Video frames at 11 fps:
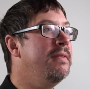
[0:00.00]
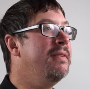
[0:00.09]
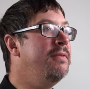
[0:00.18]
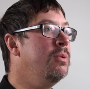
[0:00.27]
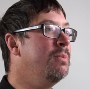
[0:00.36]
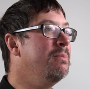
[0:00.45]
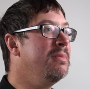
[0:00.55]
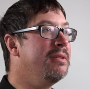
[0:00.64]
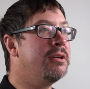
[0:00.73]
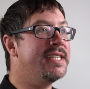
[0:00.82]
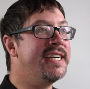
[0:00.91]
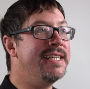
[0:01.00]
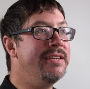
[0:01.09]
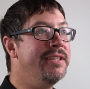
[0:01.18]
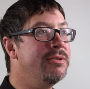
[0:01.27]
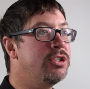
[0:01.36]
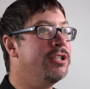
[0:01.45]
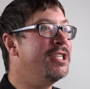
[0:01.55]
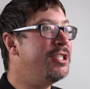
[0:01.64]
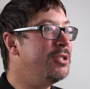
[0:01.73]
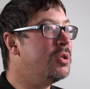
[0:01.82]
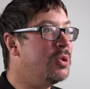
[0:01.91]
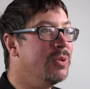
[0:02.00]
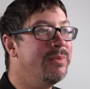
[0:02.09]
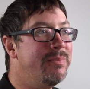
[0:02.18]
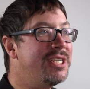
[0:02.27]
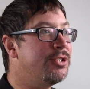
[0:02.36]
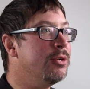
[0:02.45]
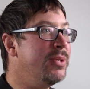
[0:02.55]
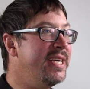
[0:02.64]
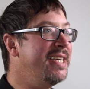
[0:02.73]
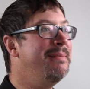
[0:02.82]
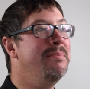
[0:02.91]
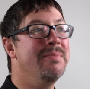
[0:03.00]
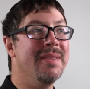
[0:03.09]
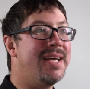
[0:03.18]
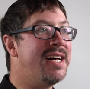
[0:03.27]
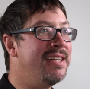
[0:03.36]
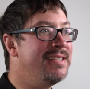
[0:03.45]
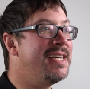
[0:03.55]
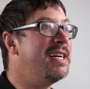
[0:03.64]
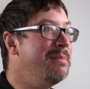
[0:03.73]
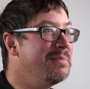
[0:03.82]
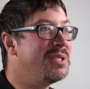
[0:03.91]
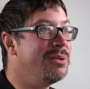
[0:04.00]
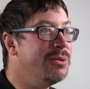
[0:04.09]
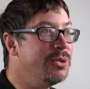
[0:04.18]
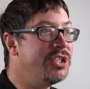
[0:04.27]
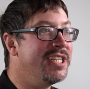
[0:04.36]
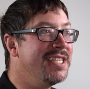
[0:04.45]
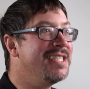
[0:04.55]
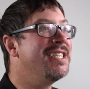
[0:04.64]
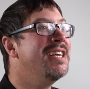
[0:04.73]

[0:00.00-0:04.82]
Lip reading: If you looked at traditional Metro E type solutions,